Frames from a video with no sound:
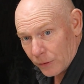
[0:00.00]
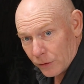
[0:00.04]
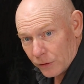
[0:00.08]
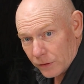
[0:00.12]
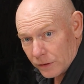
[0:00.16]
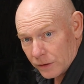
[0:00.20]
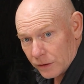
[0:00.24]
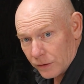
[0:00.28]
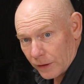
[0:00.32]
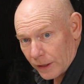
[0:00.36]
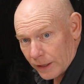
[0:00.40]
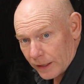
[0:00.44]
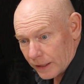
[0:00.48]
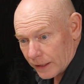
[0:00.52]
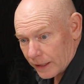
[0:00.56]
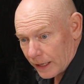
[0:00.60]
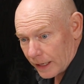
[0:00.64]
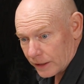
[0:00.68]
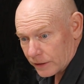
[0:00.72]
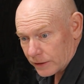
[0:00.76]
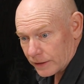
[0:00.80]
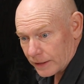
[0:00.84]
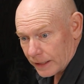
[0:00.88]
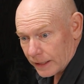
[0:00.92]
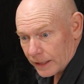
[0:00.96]
booth so I can
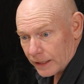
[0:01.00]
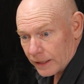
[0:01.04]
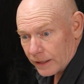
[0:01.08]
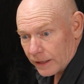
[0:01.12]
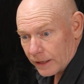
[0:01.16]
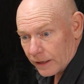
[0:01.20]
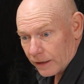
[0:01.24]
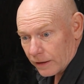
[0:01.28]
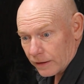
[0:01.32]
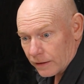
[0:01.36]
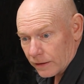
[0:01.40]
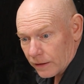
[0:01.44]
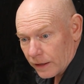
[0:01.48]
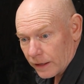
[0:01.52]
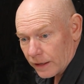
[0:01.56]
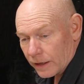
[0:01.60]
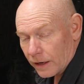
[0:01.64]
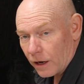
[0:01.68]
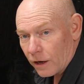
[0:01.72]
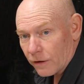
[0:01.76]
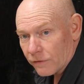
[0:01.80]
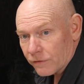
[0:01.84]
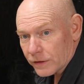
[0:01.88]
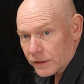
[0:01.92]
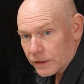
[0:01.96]
actually get in here and, and
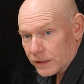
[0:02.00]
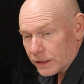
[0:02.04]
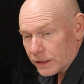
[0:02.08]
huff a